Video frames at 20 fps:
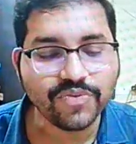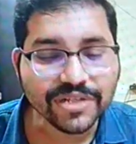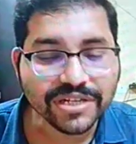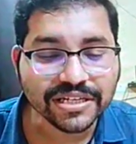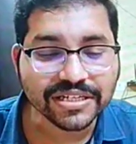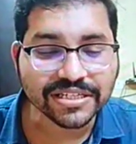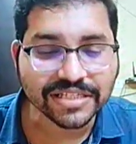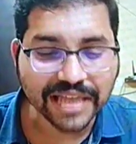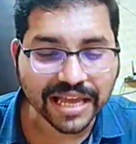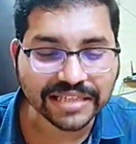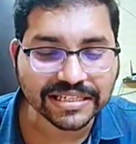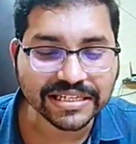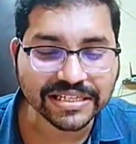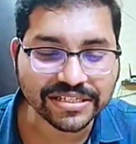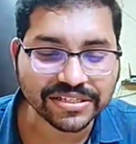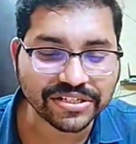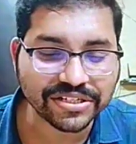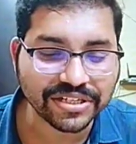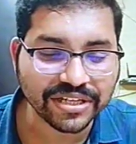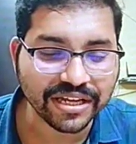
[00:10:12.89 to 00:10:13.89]
What it
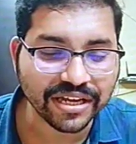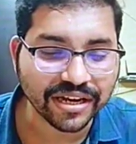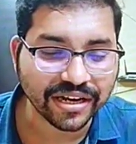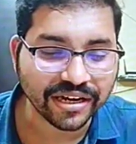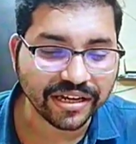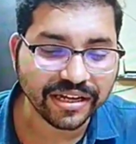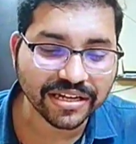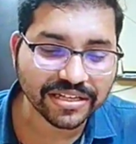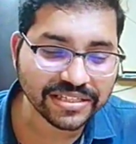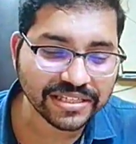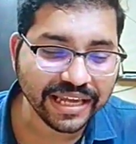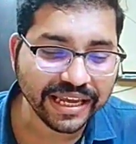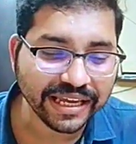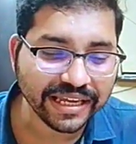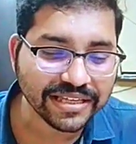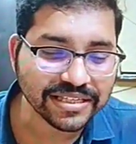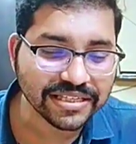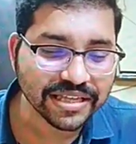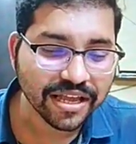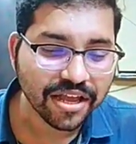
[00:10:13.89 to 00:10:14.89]
suggests here, it
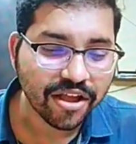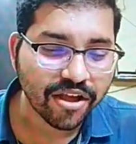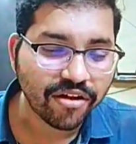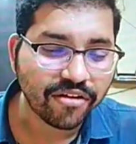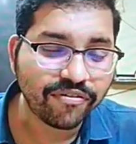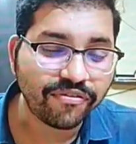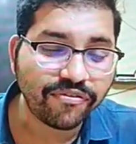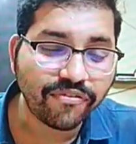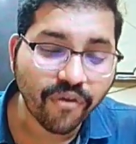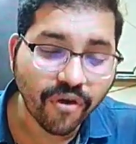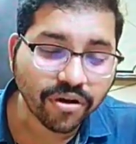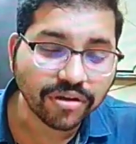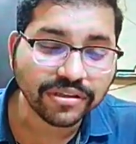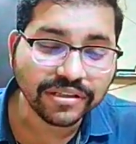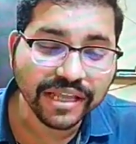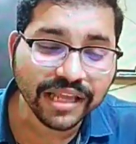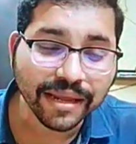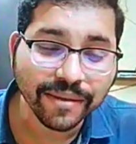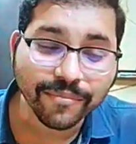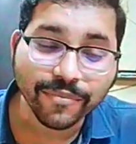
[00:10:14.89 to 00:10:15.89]
says,
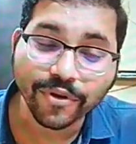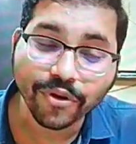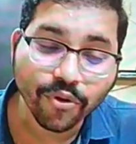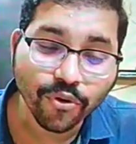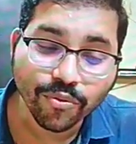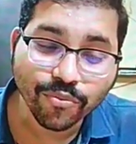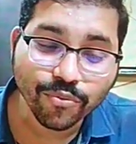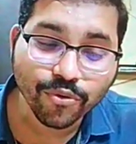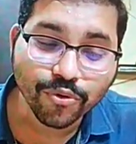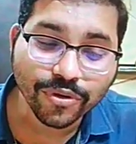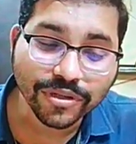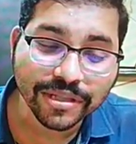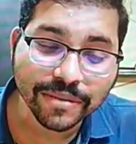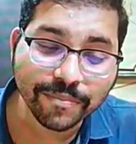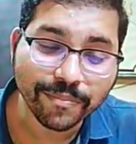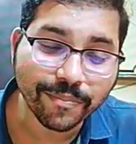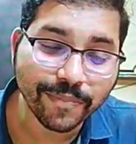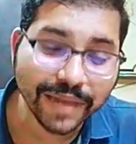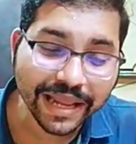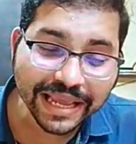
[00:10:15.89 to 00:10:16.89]
"For them no more
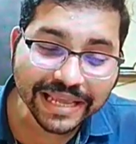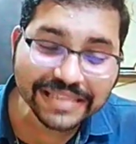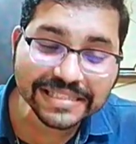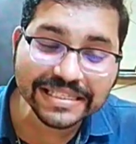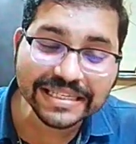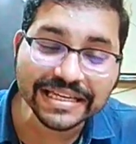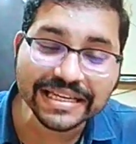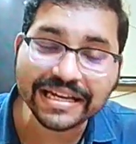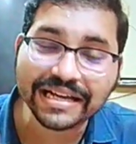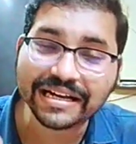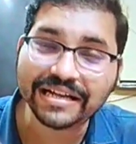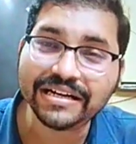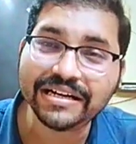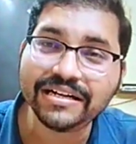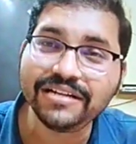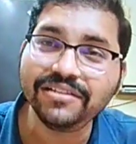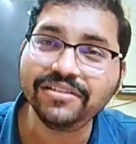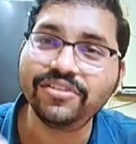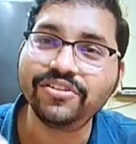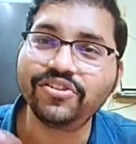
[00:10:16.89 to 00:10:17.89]
the blazing
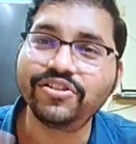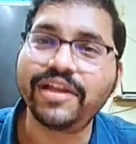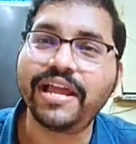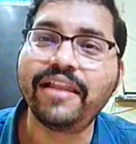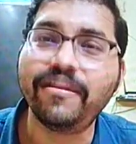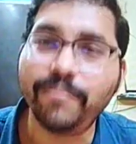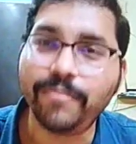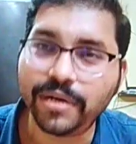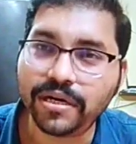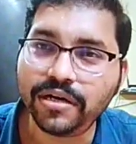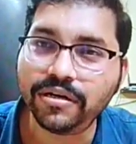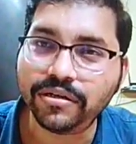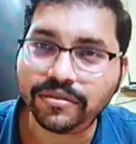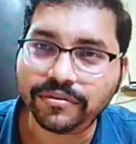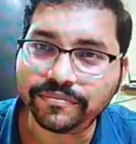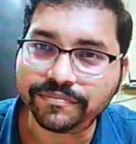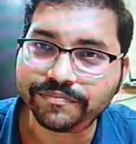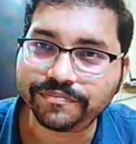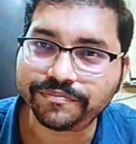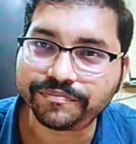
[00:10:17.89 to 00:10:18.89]
hearth shall burn."
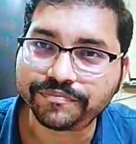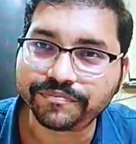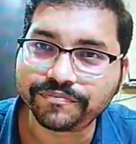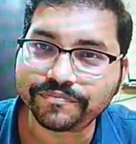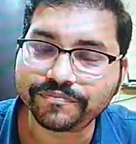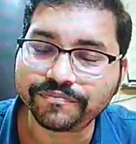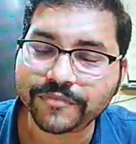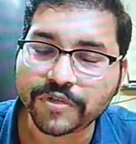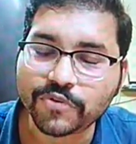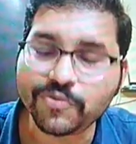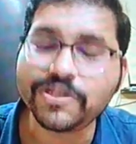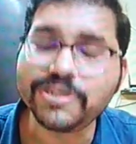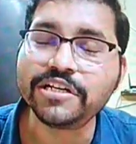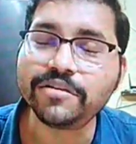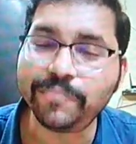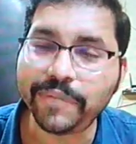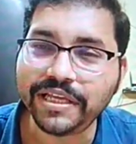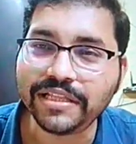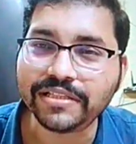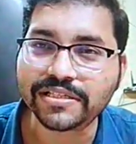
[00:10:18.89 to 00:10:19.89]
What
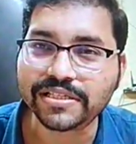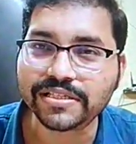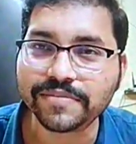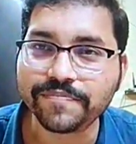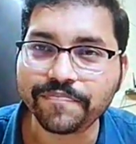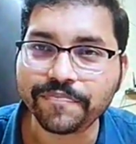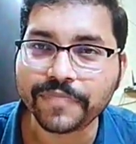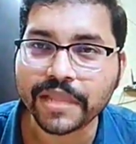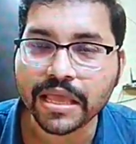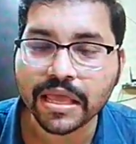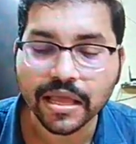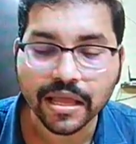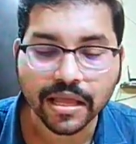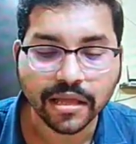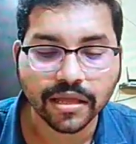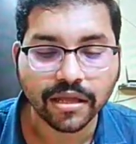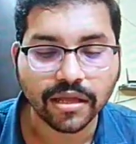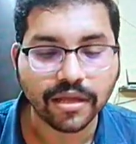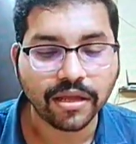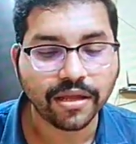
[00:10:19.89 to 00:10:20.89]
it means?
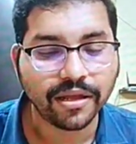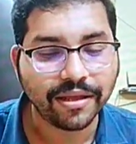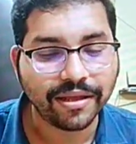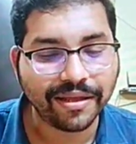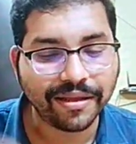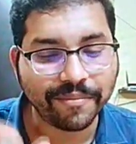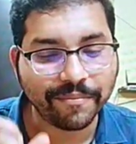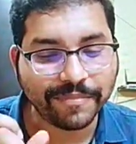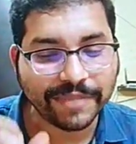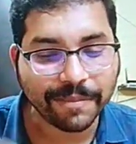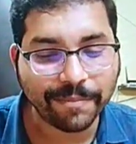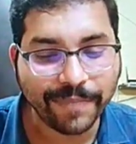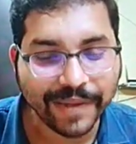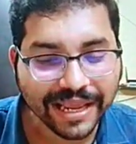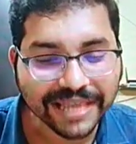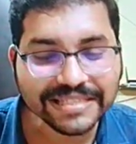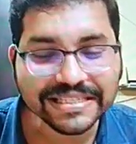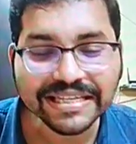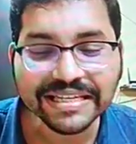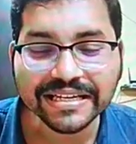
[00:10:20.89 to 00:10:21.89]
The
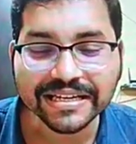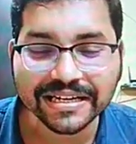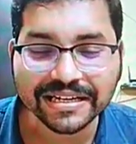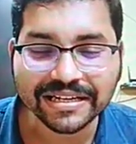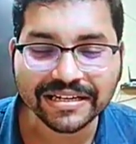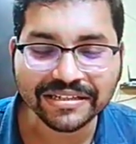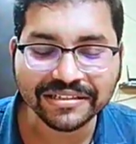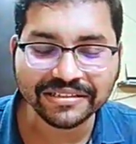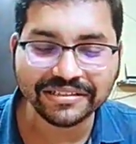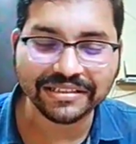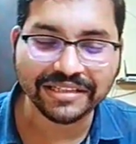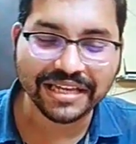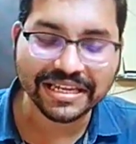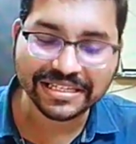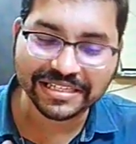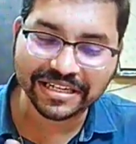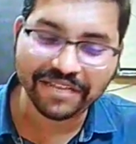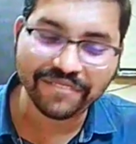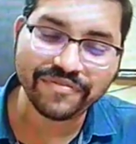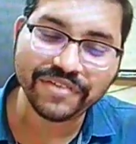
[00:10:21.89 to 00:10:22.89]
blazing hearth
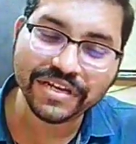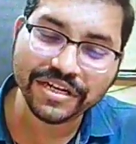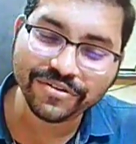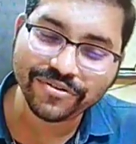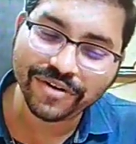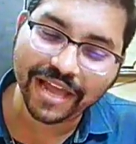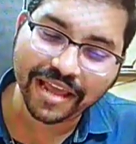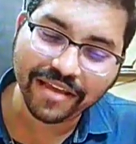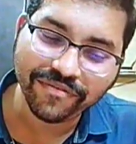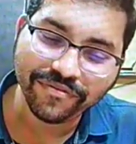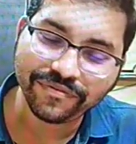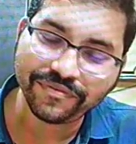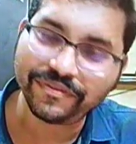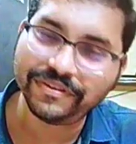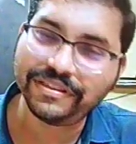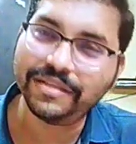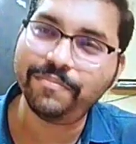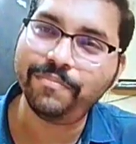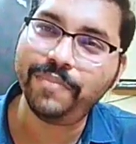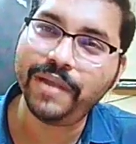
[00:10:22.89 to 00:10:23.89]
is referring to life.
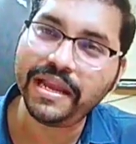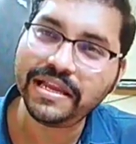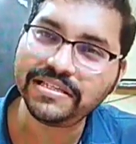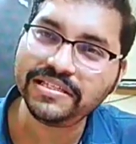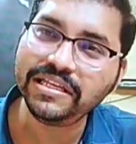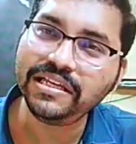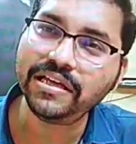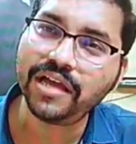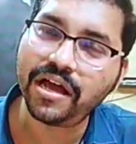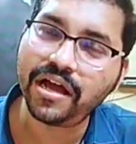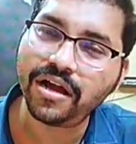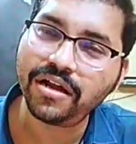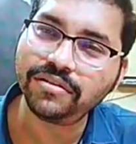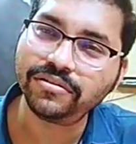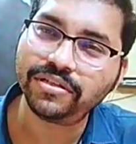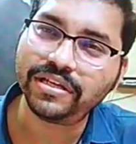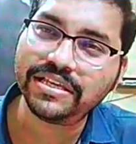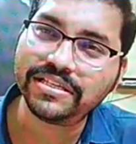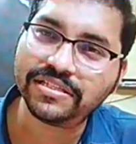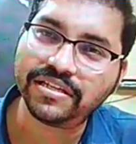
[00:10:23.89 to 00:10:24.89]
The blazing
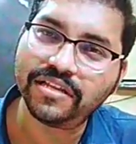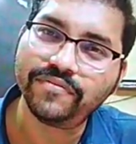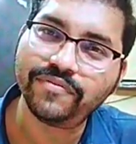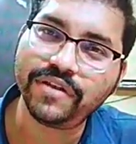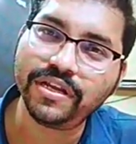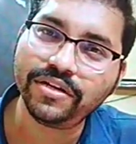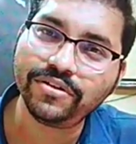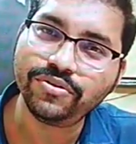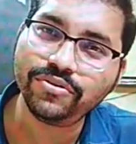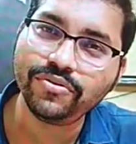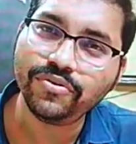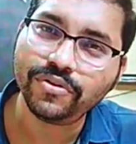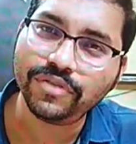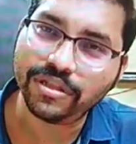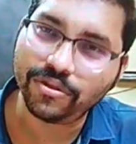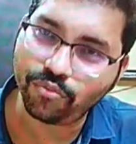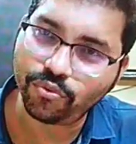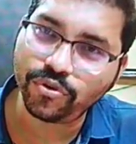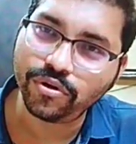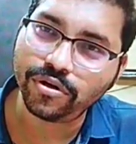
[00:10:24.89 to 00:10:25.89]
hearth is referring to
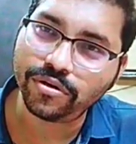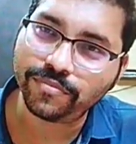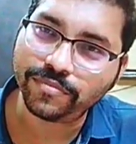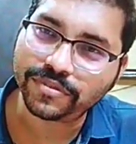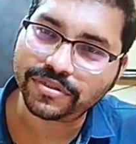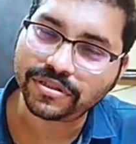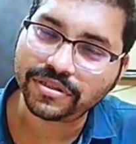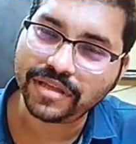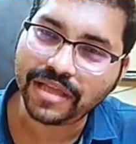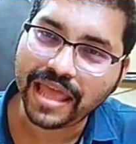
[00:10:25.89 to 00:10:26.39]
the warmth,